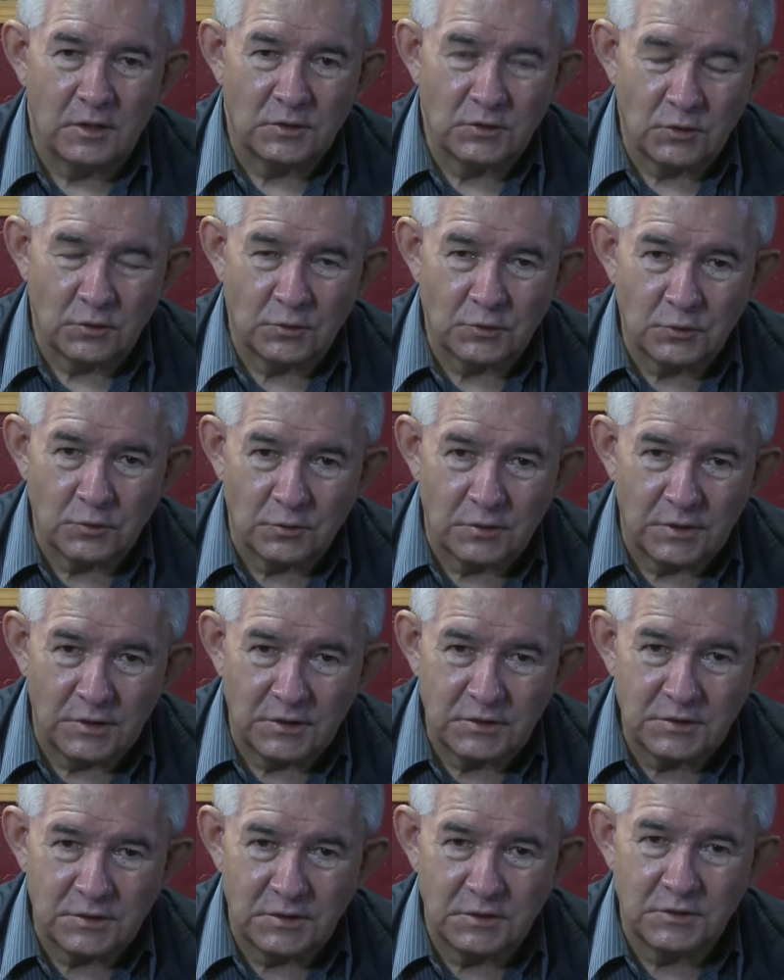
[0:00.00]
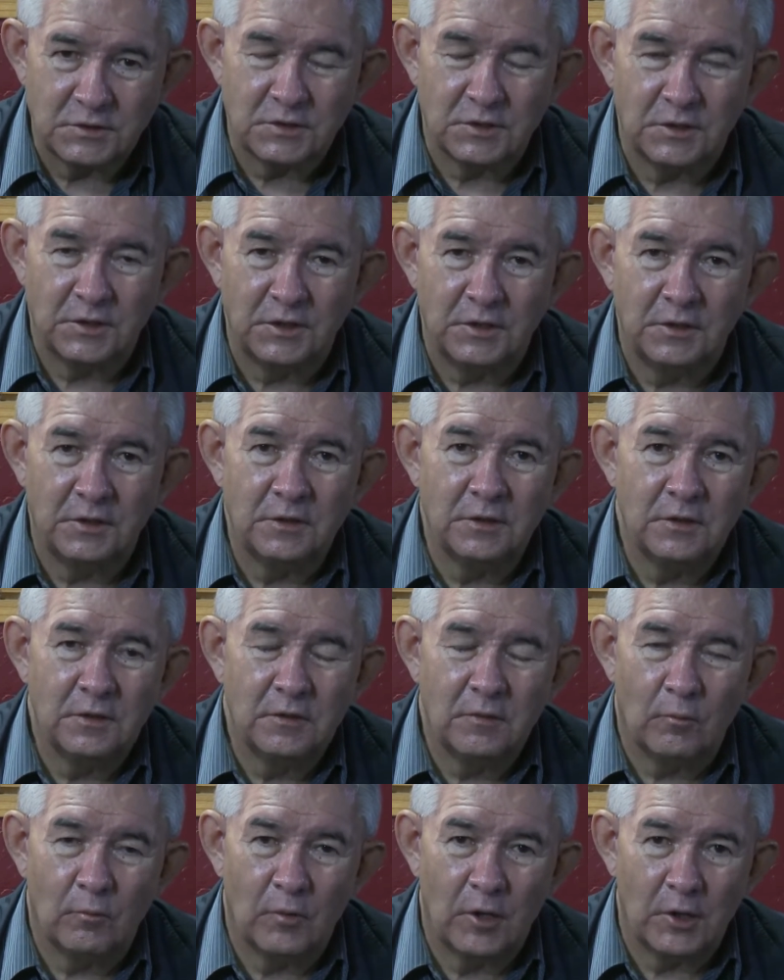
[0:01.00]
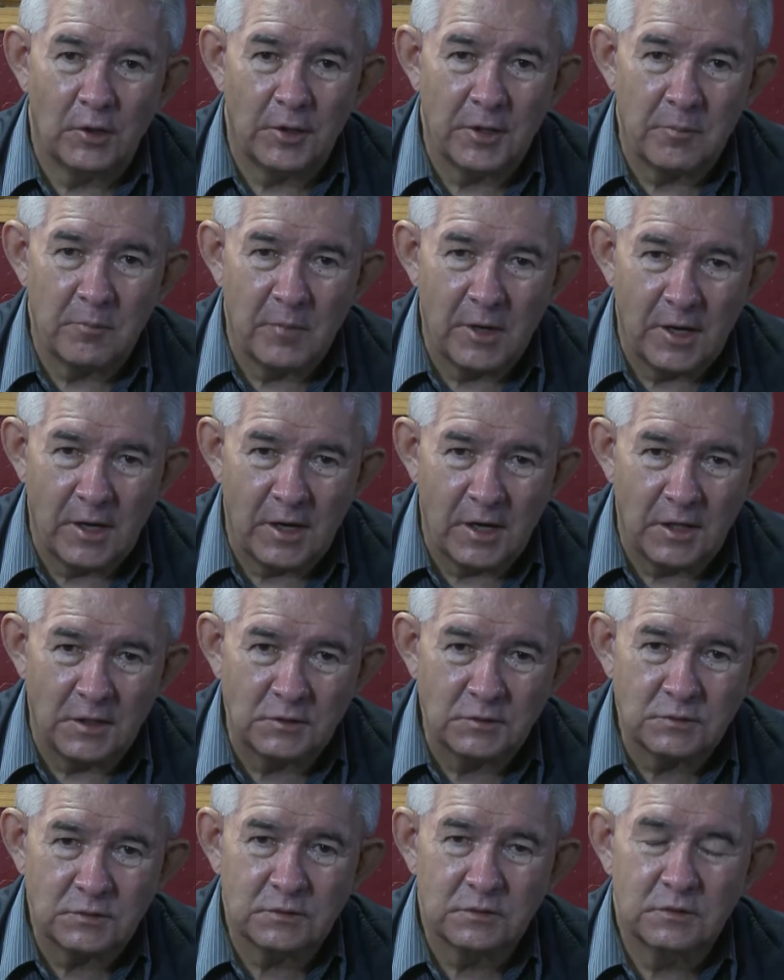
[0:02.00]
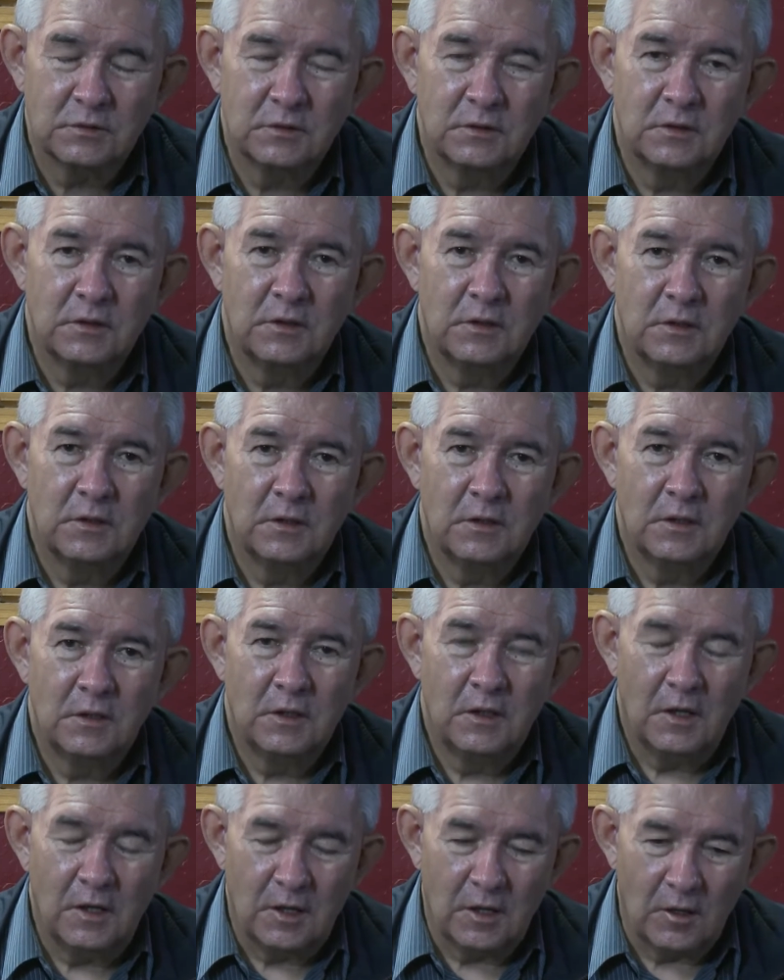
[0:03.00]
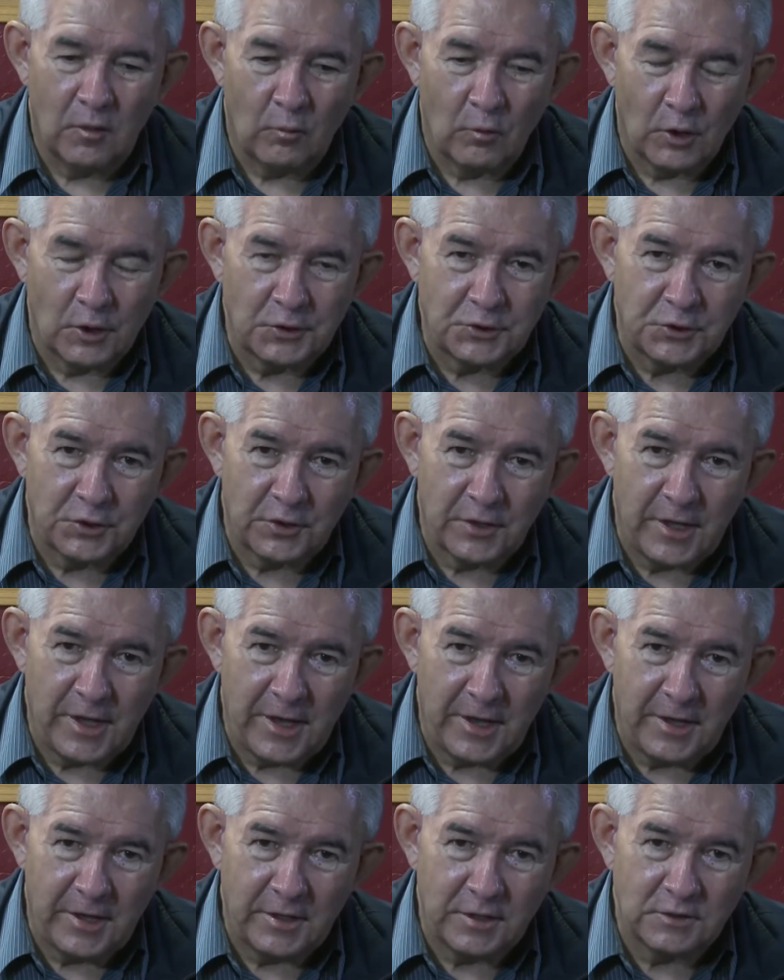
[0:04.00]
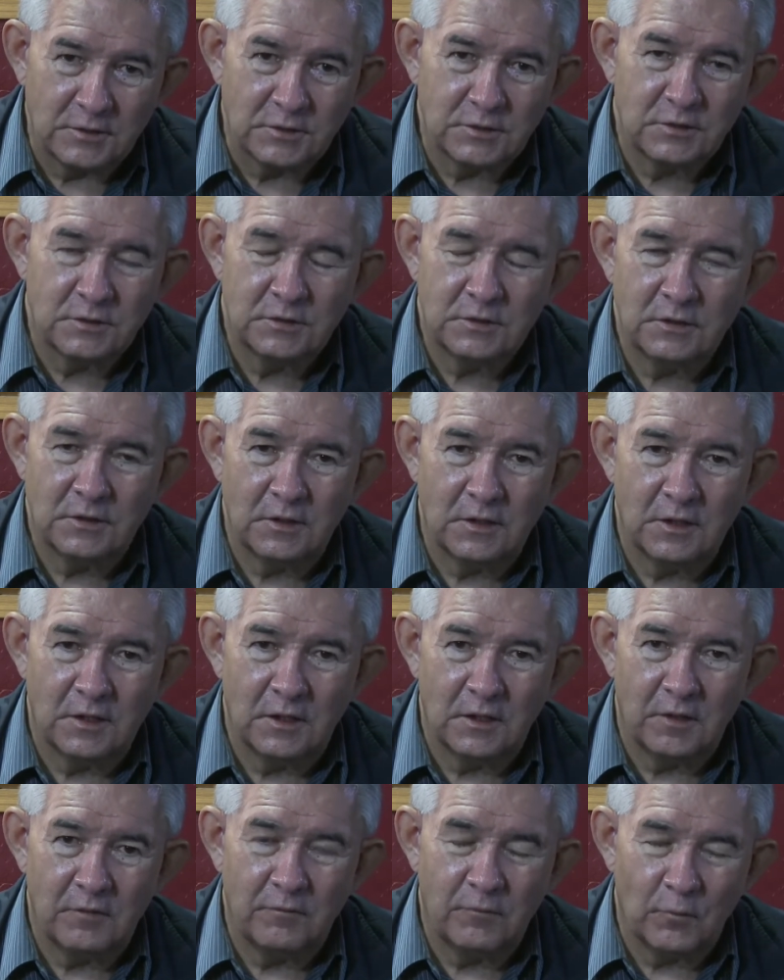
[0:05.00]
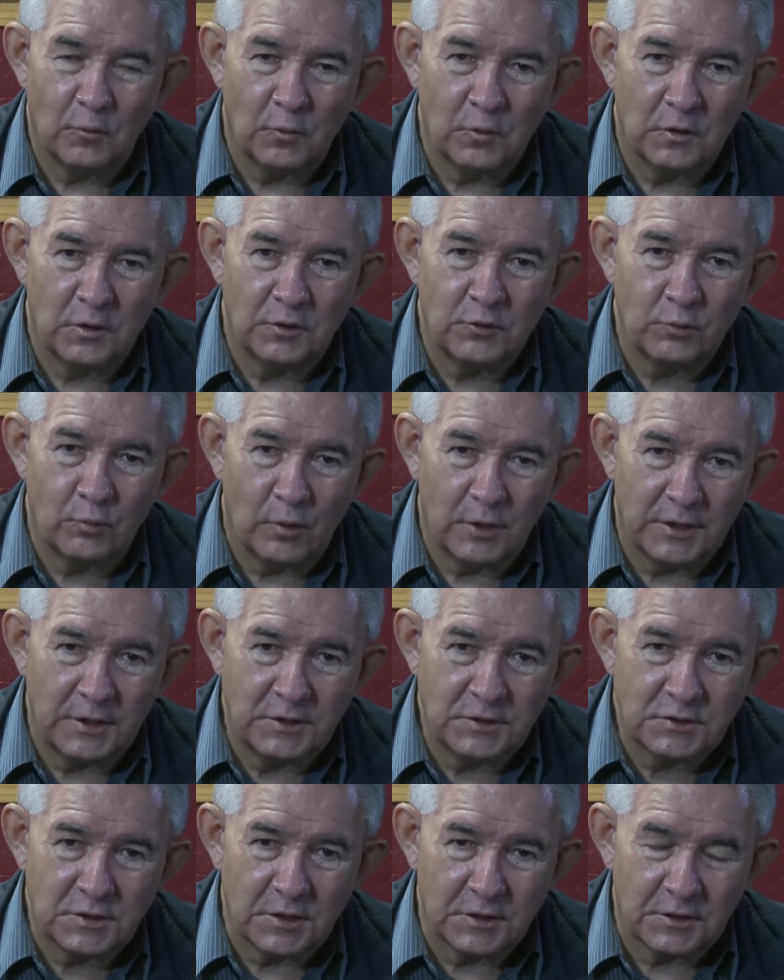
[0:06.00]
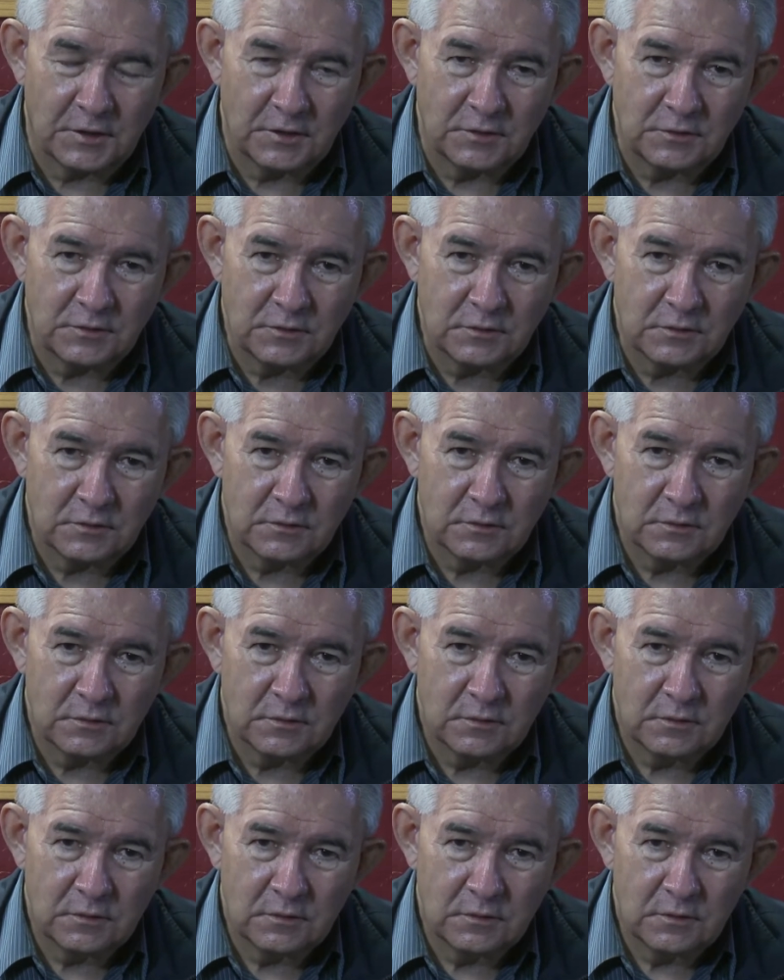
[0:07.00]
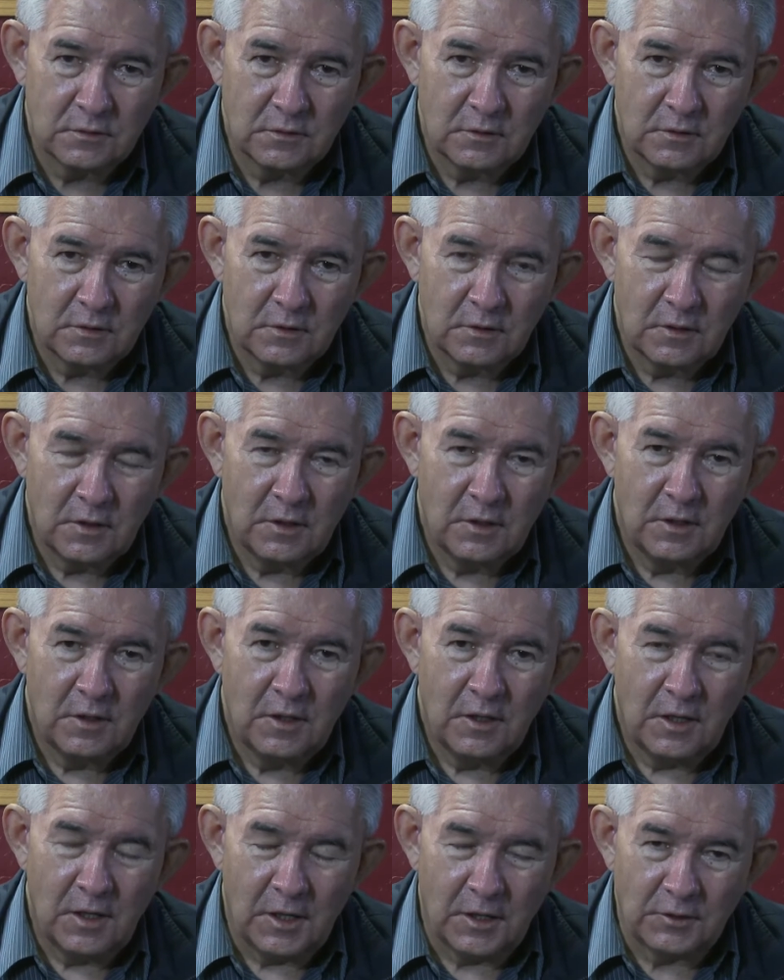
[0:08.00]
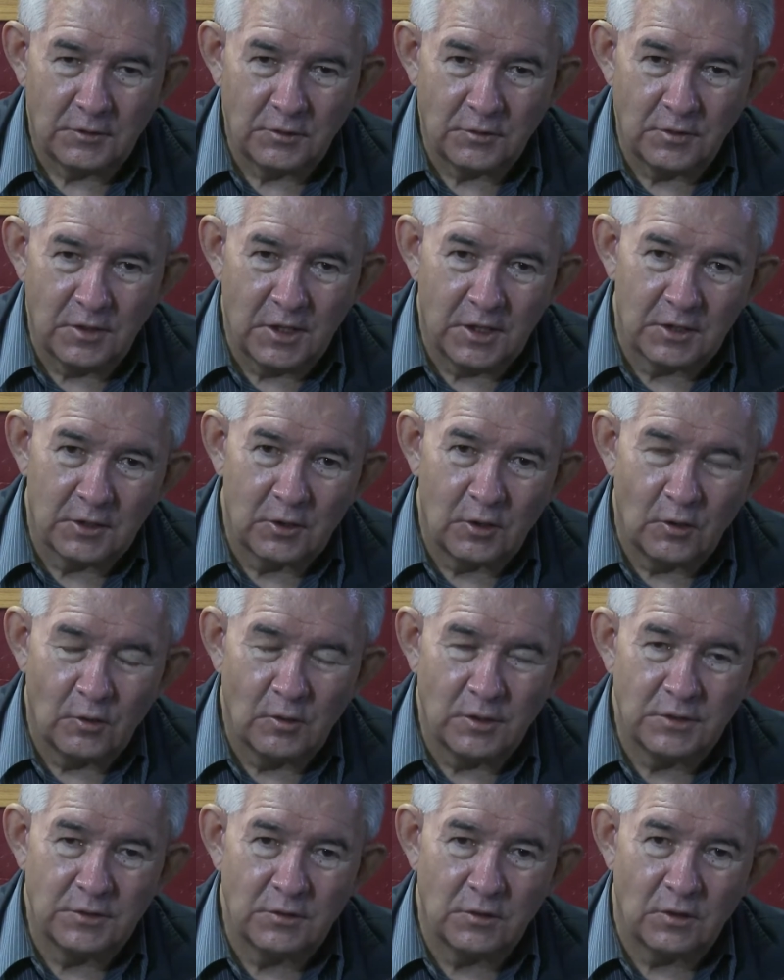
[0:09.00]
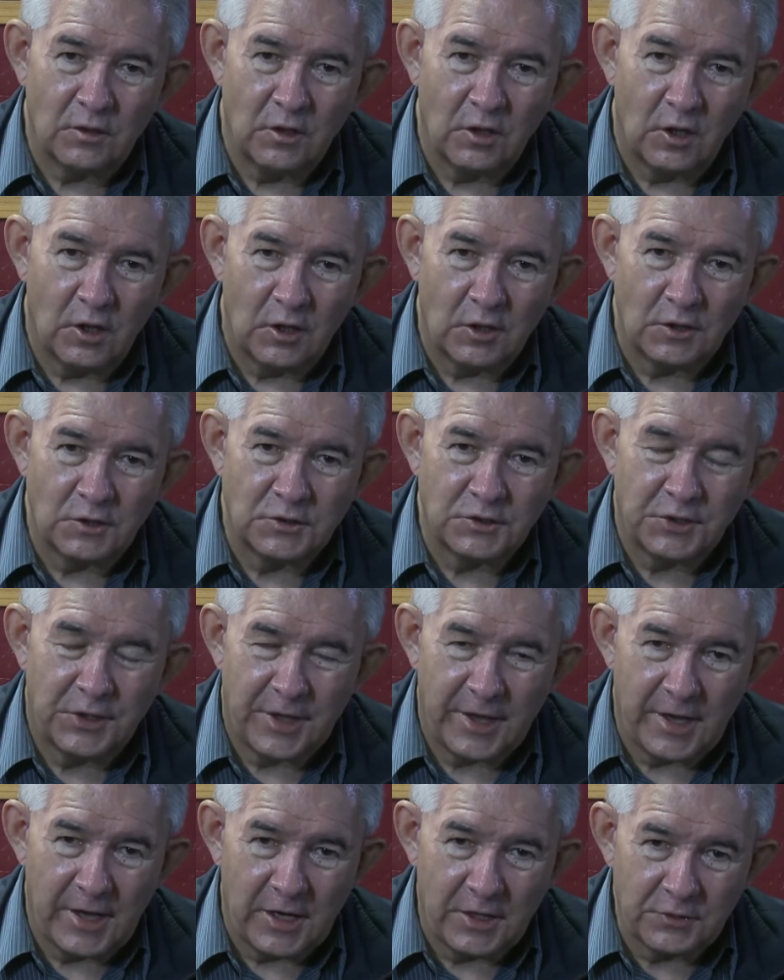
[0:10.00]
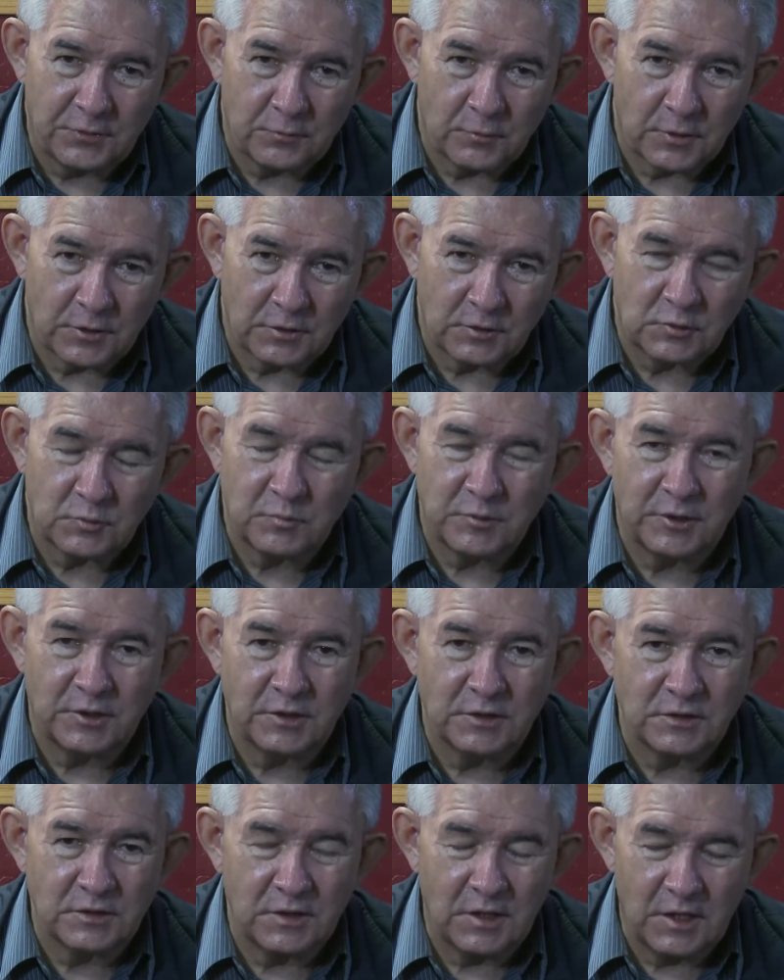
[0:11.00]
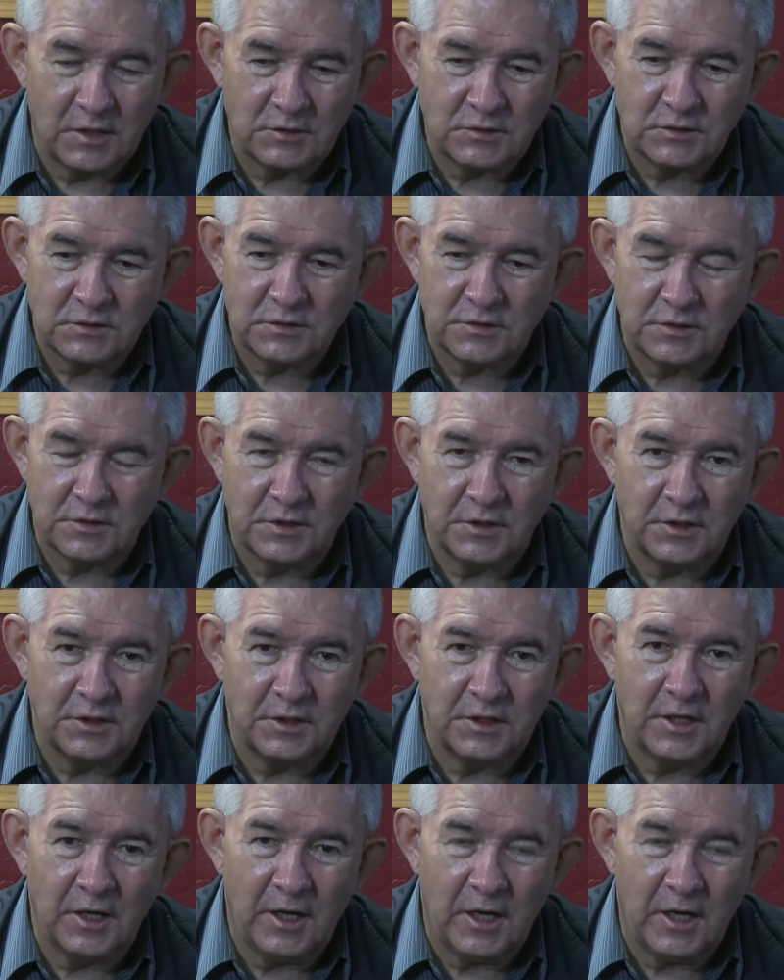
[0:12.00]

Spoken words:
social distancing, wearing masks, wash your hands for 20 seconds, and do not go into large gatherings, because that's the